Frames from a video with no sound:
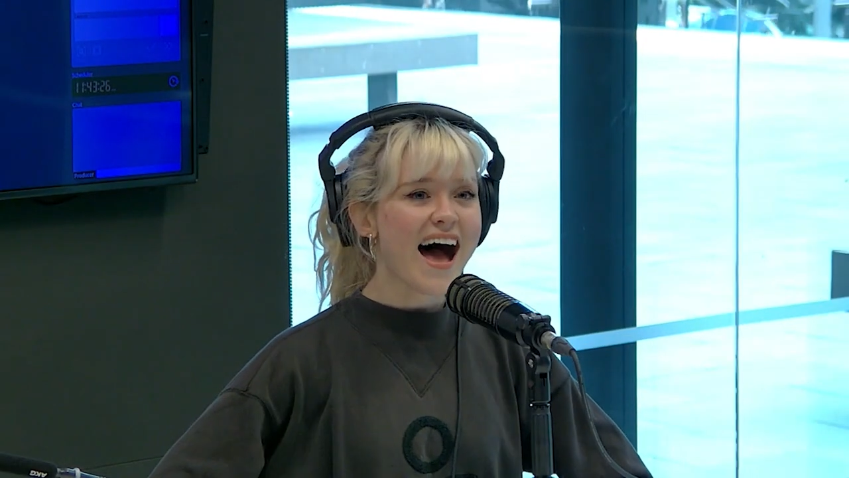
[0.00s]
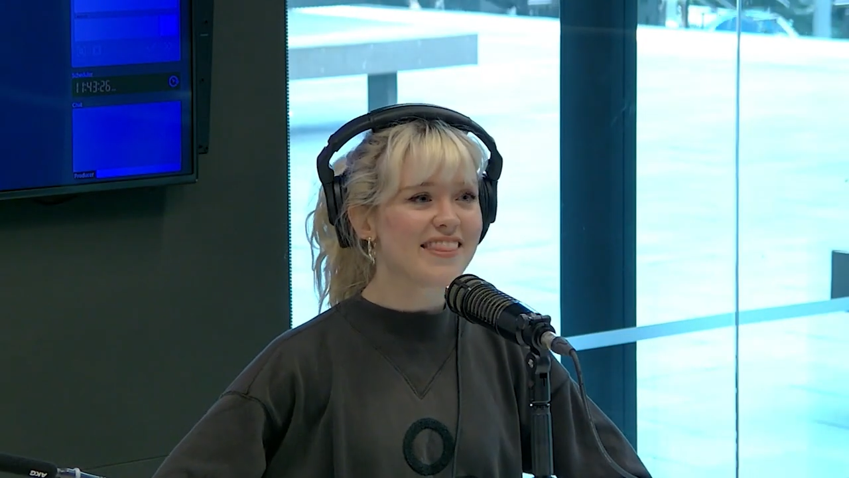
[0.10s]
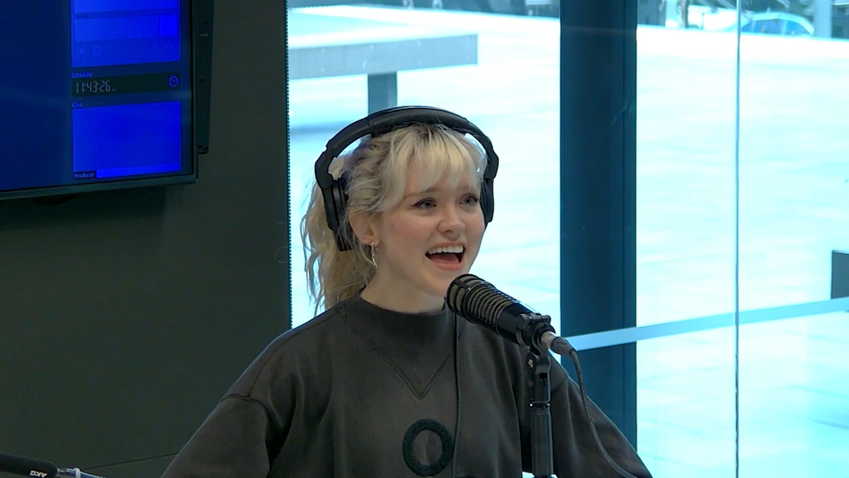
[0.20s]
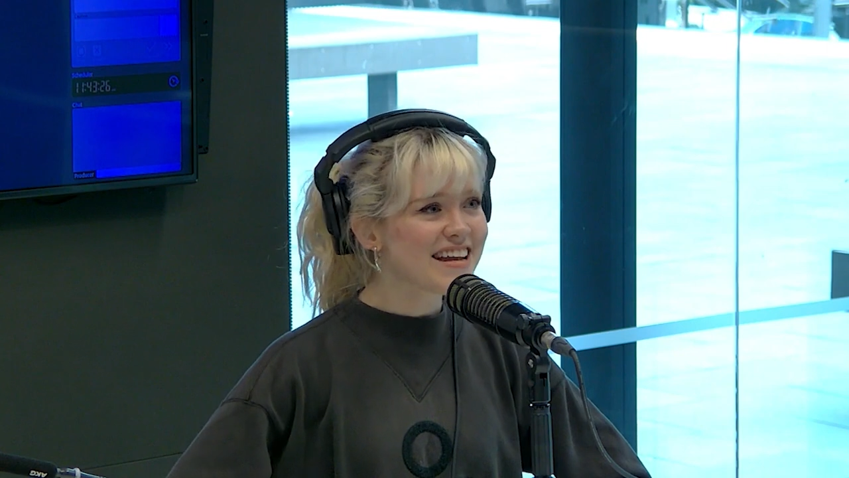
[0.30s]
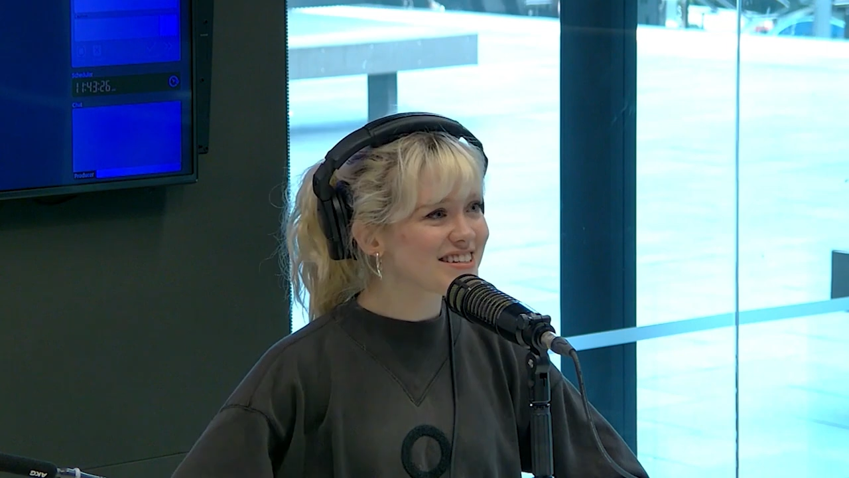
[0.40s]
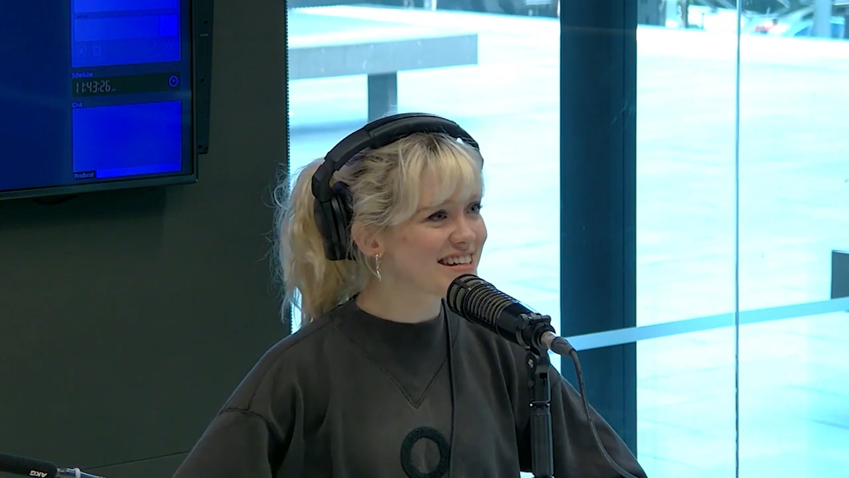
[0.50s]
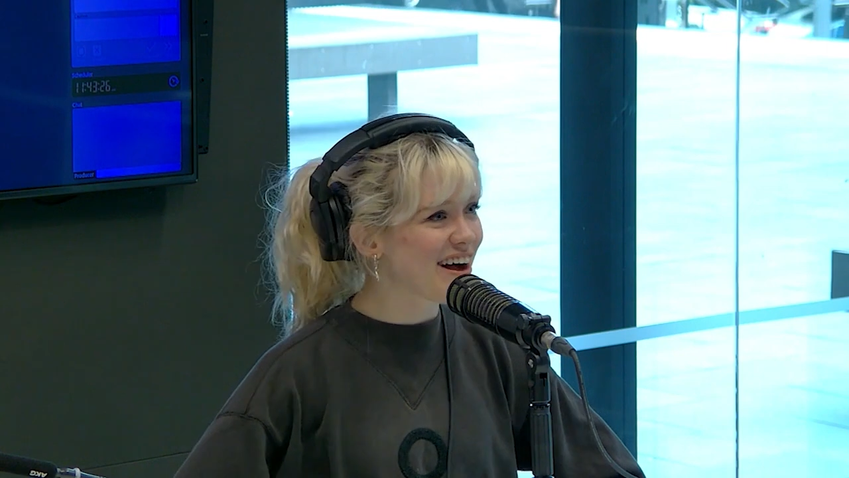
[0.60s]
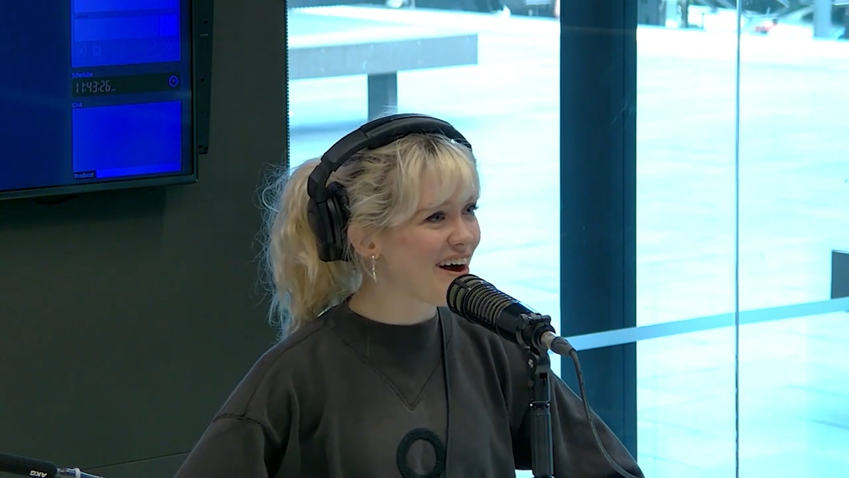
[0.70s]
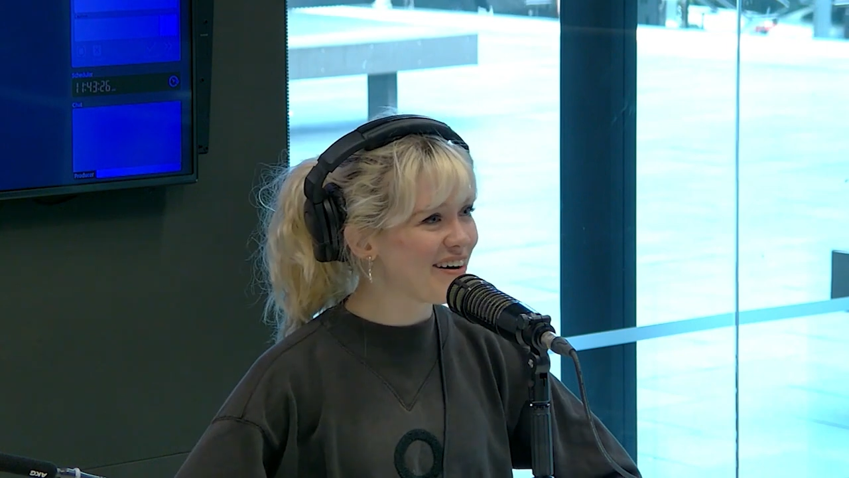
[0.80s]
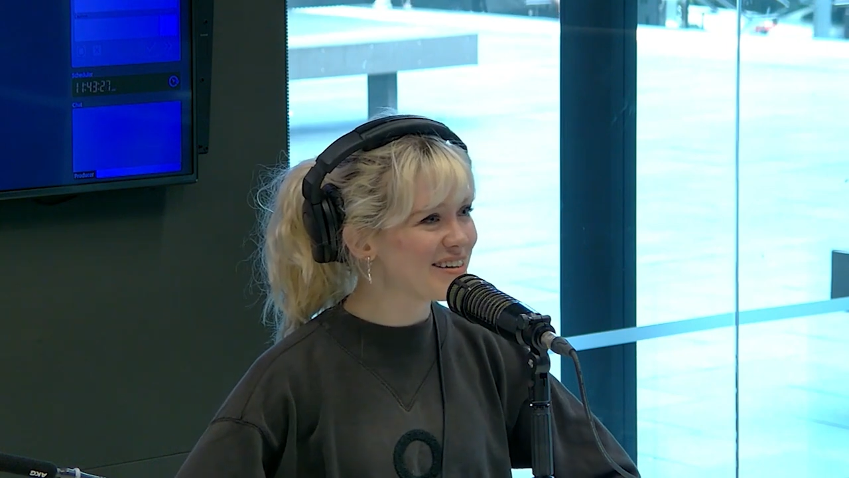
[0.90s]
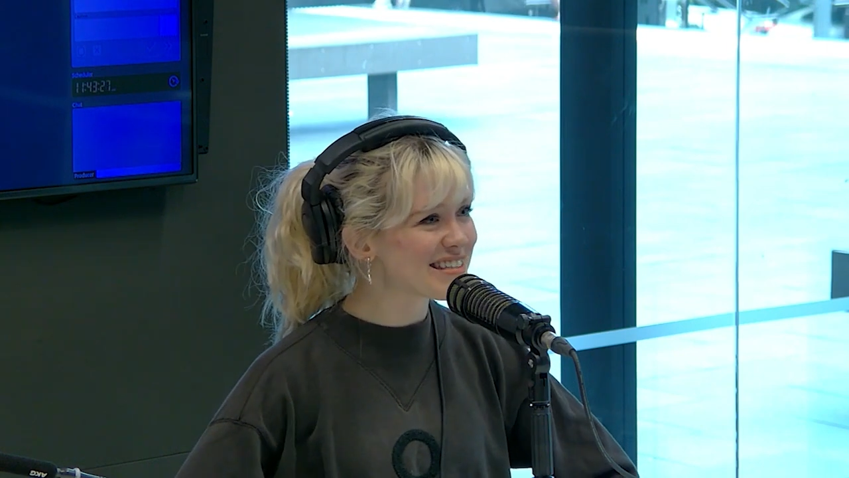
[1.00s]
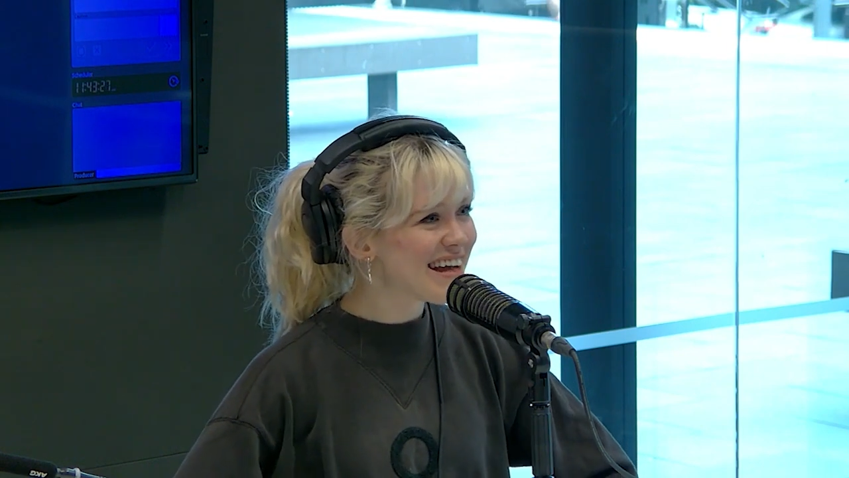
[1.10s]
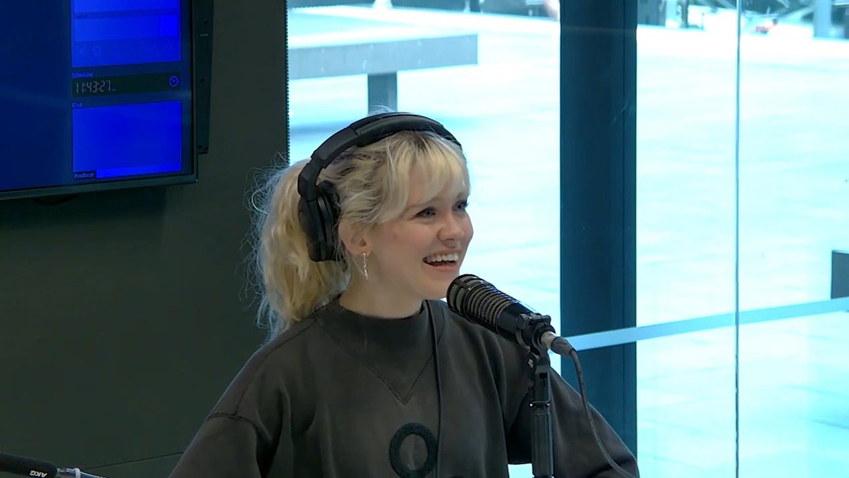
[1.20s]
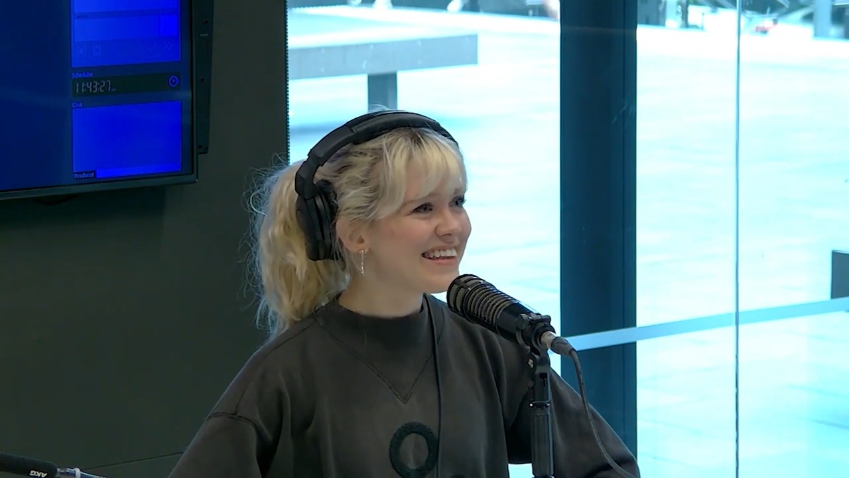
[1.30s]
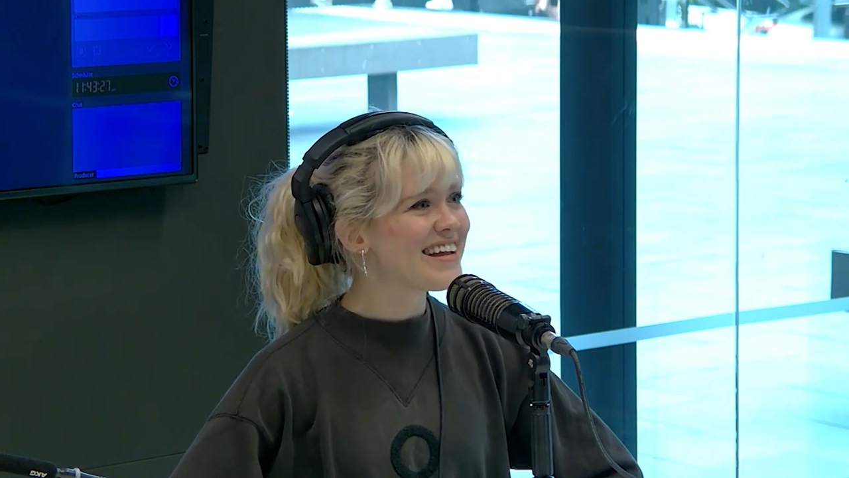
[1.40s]
and then she goes,
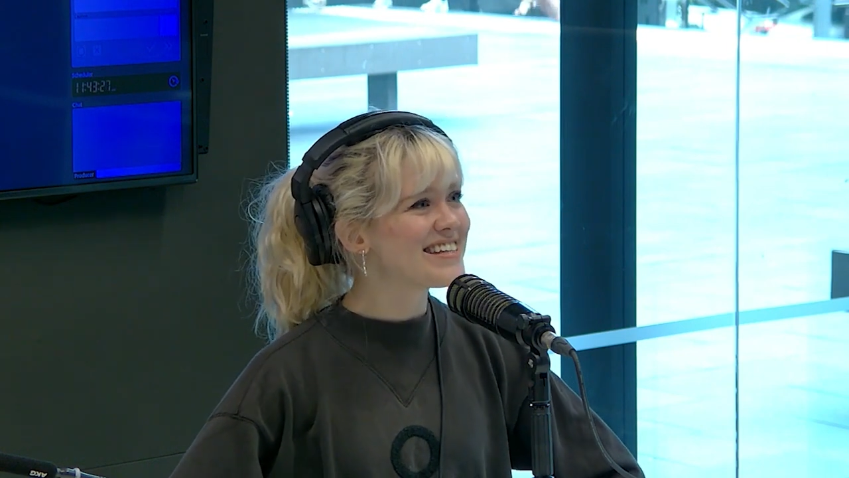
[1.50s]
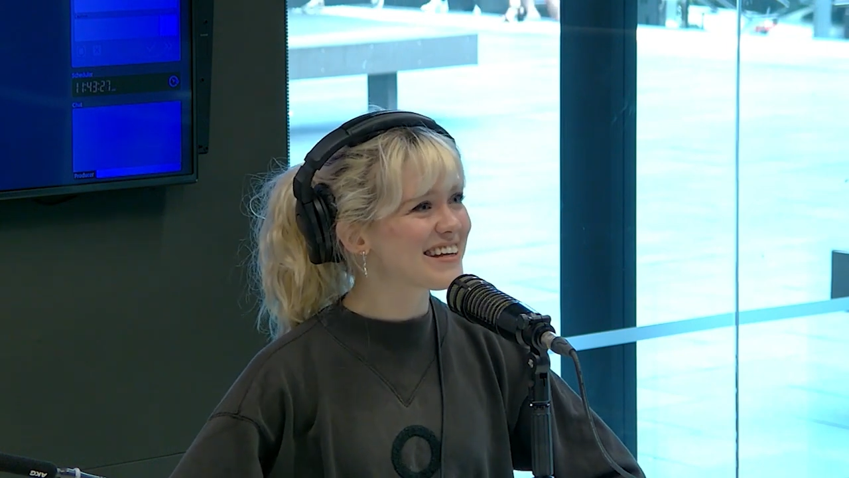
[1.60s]
then